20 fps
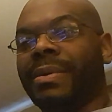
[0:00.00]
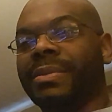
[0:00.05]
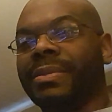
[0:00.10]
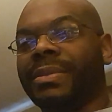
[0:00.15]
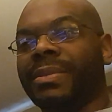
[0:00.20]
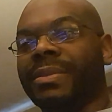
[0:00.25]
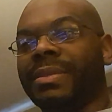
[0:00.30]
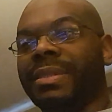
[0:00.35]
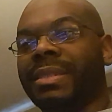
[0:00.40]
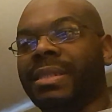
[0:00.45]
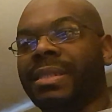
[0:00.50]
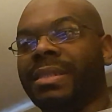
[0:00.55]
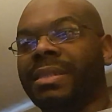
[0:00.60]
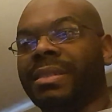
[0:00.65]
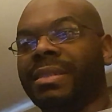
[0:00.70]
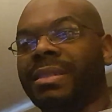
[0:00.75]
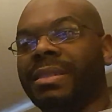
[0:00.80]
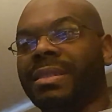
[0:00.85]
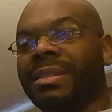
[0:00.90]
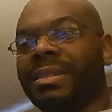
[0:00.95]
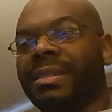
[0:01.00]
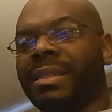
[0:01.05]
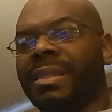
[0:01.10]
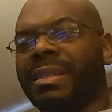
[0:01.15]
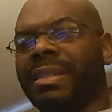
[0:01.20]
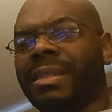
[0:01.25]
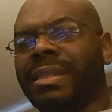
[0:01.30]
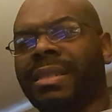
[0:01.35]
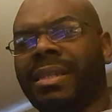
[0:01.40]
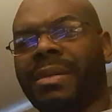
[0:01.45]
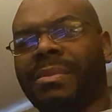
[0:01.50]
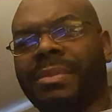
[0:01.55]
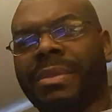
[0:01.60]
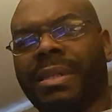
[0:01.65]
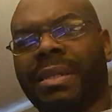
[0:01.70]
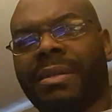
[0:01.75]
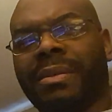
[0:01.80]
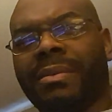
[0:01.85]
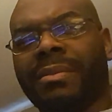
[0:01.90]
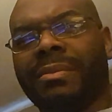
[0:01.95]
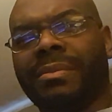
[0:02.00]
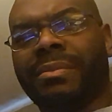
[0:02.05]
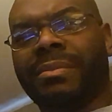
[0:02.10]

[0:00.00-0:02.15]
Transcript: I was going to get. I think it comes out